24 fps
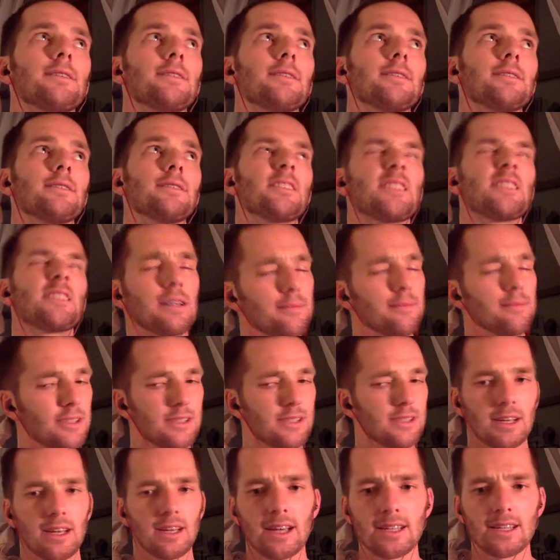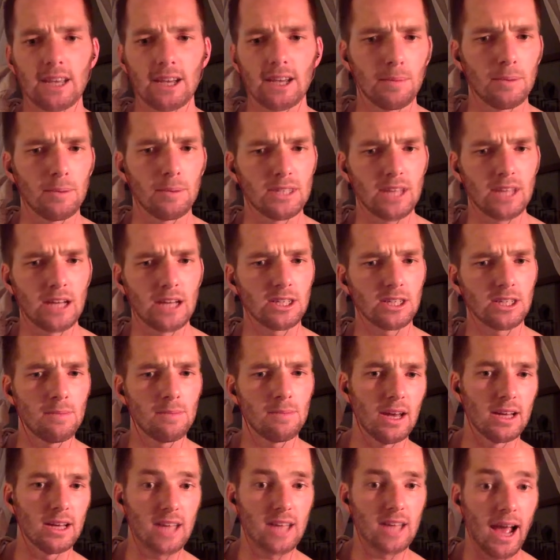stigmas, I guess, that could potentially
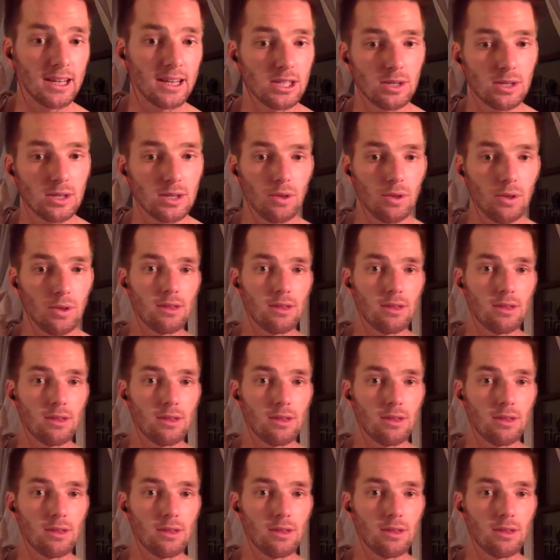be attached with